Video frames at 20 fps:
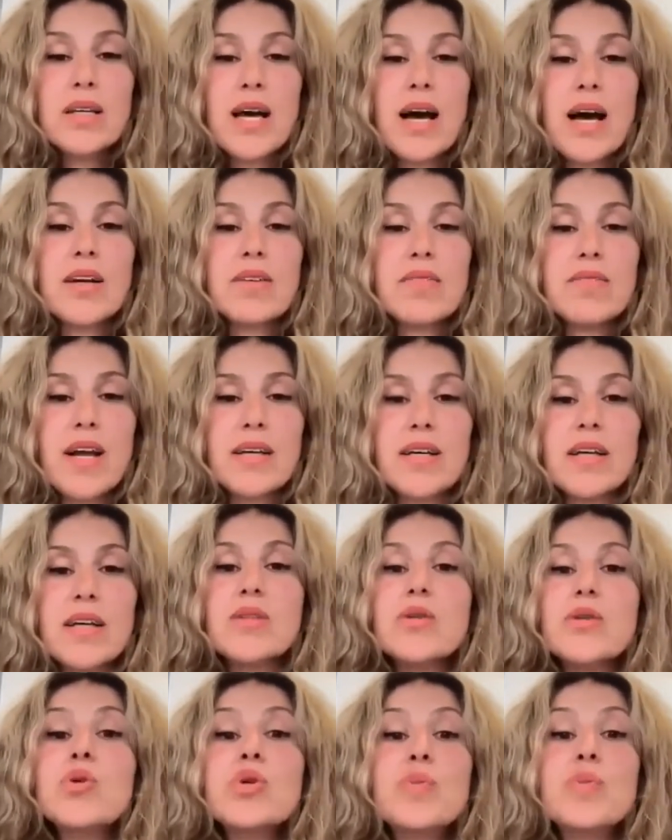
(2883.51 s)
kind of like an
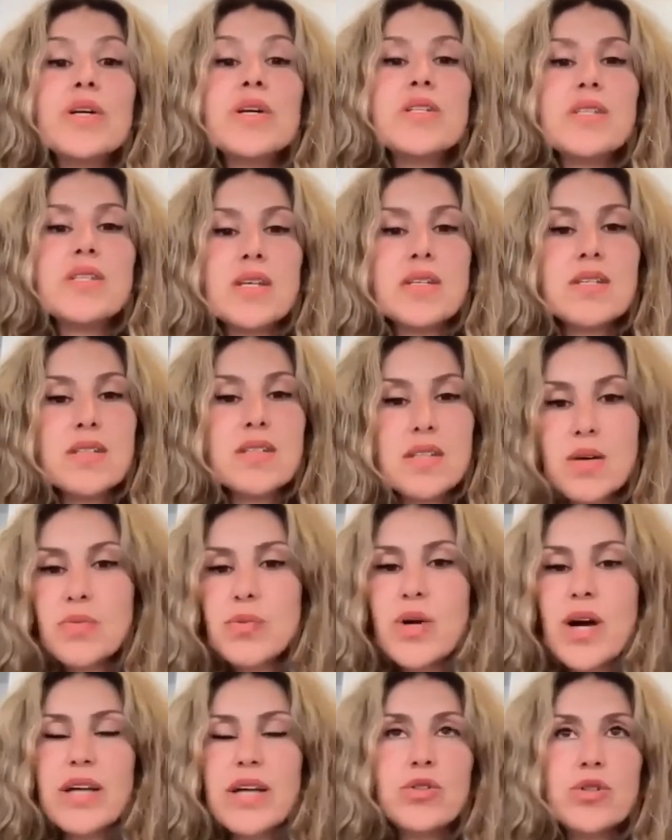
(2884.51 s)
Uber system
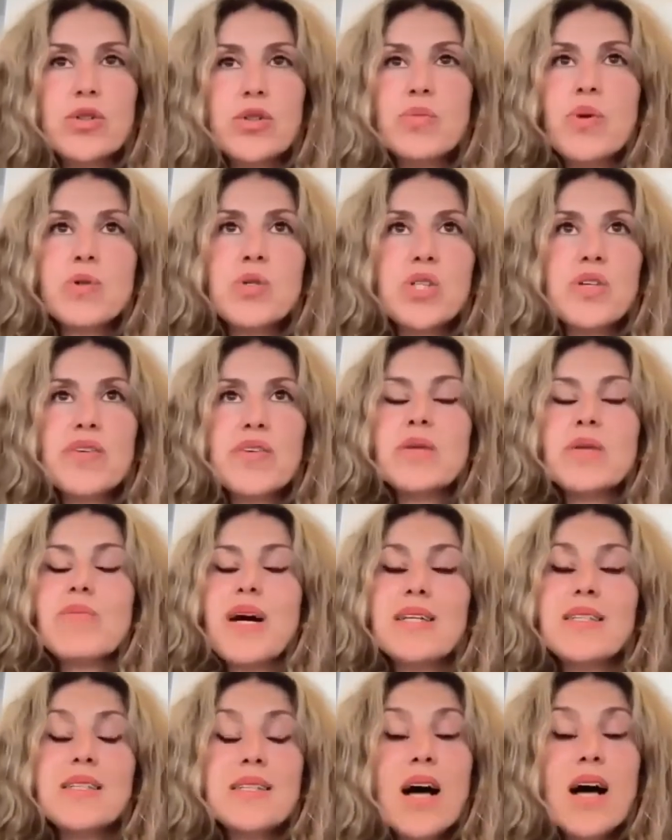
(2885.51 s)
where I do most of it
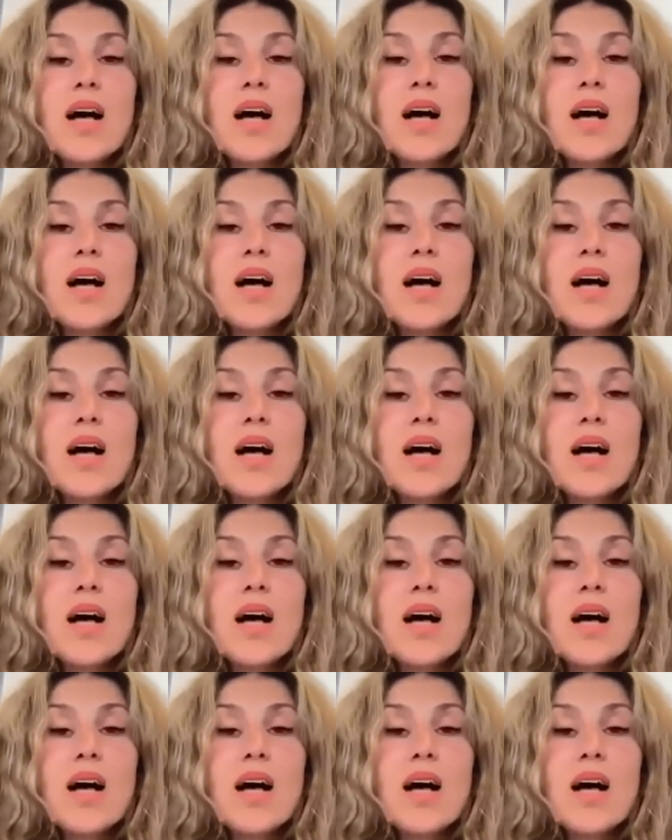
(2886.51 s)
myself,